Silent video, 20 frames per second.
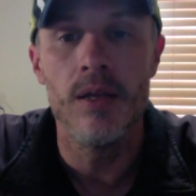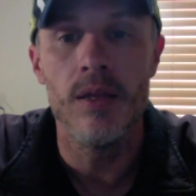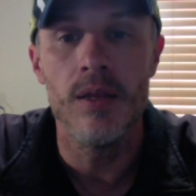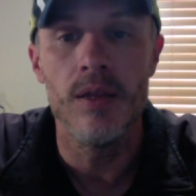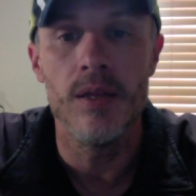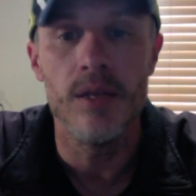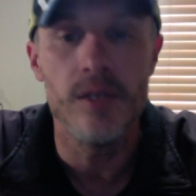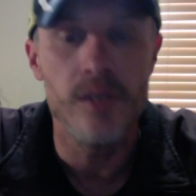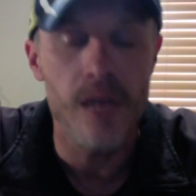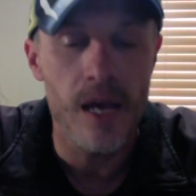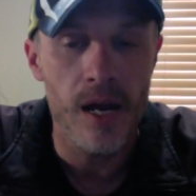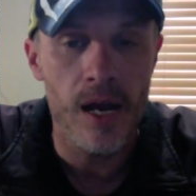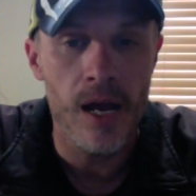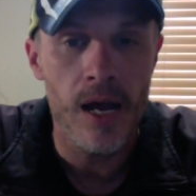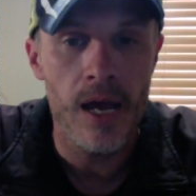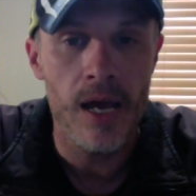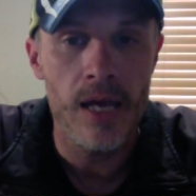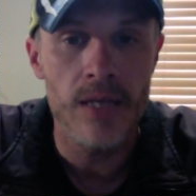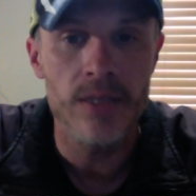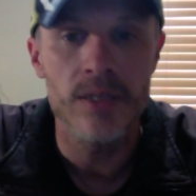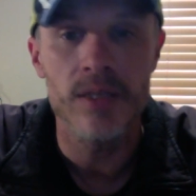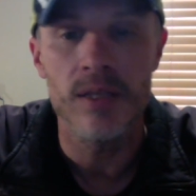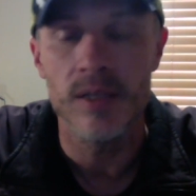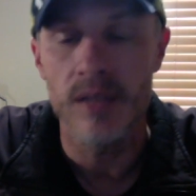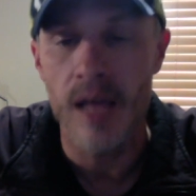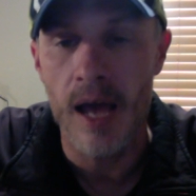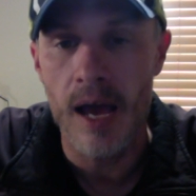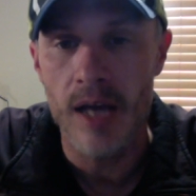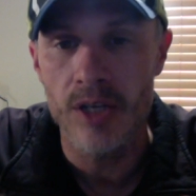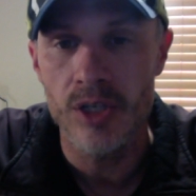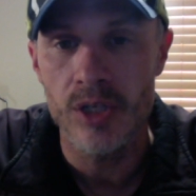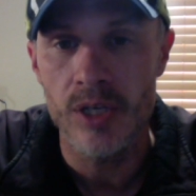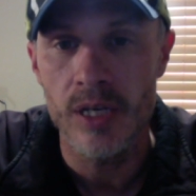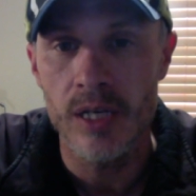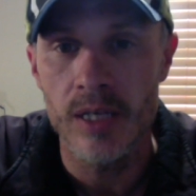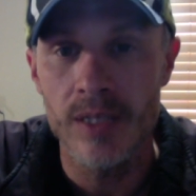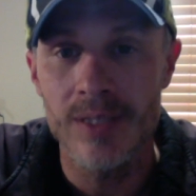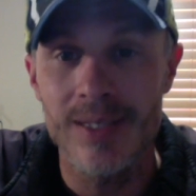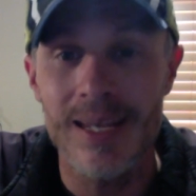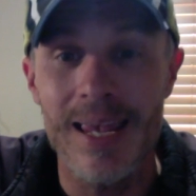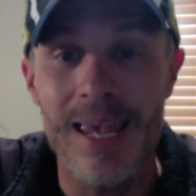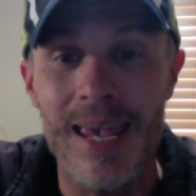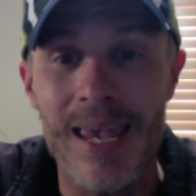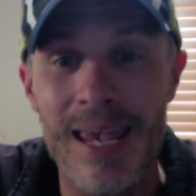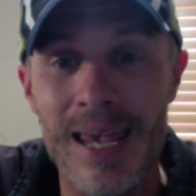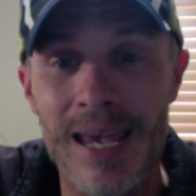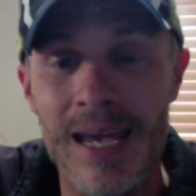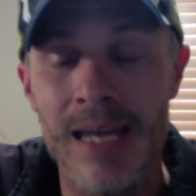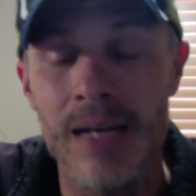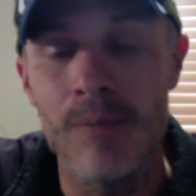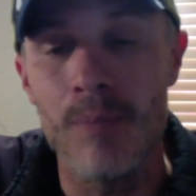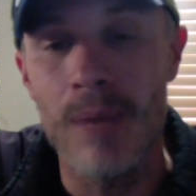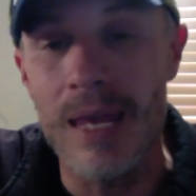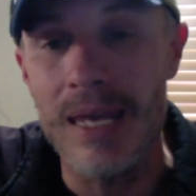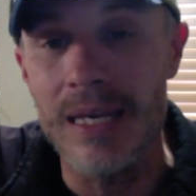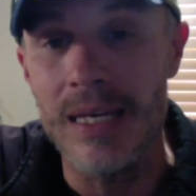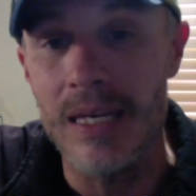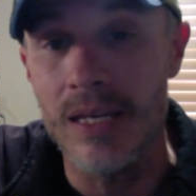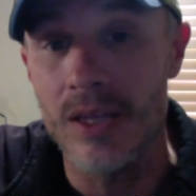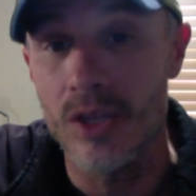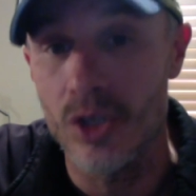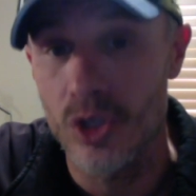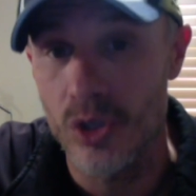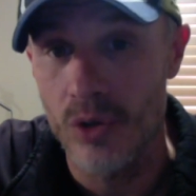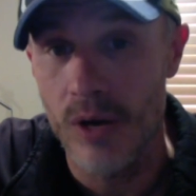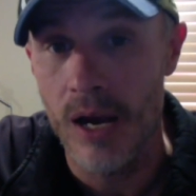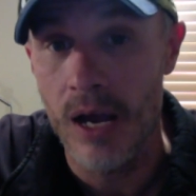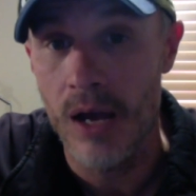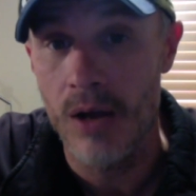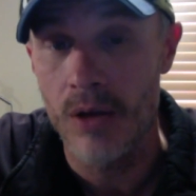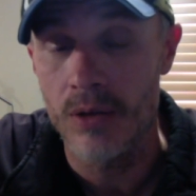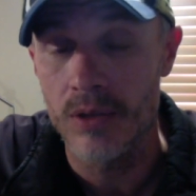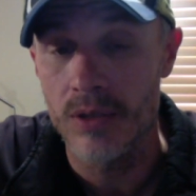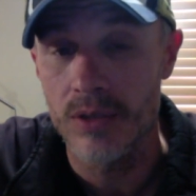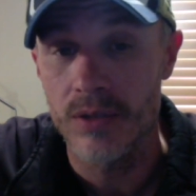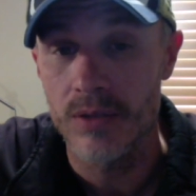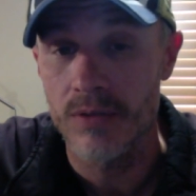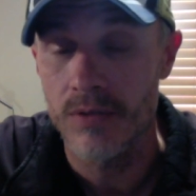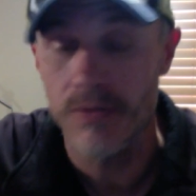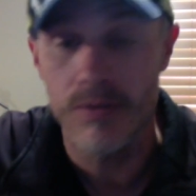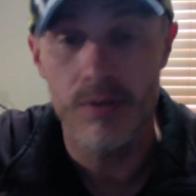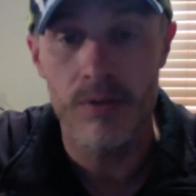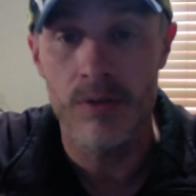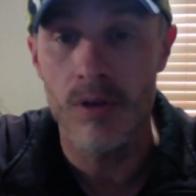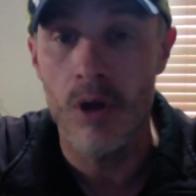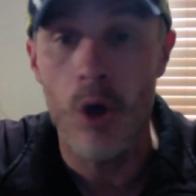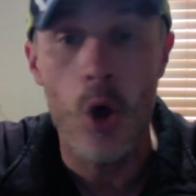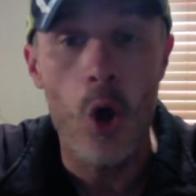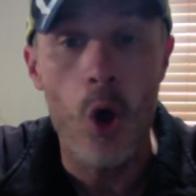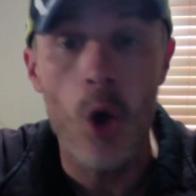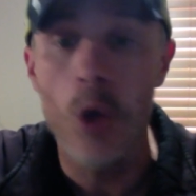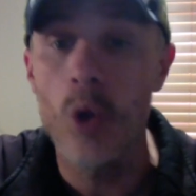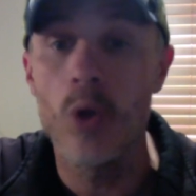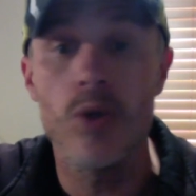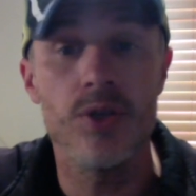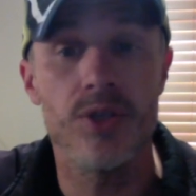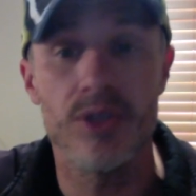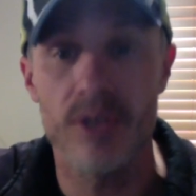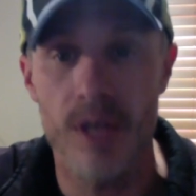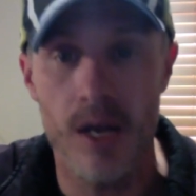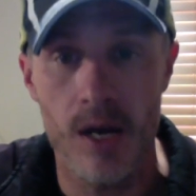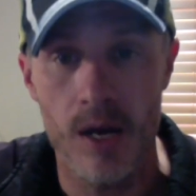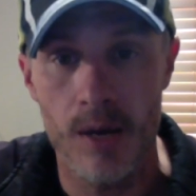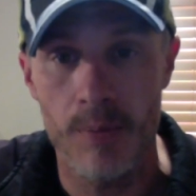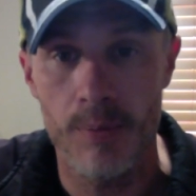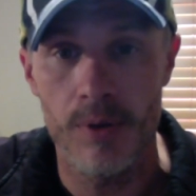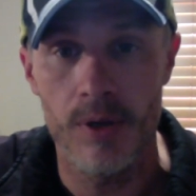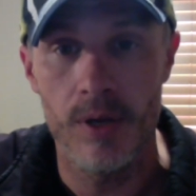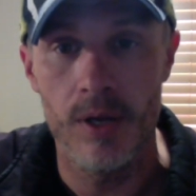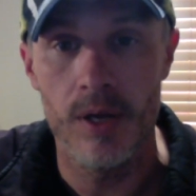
the deadeyes, the lashings, and making the shrouds, the whole setup.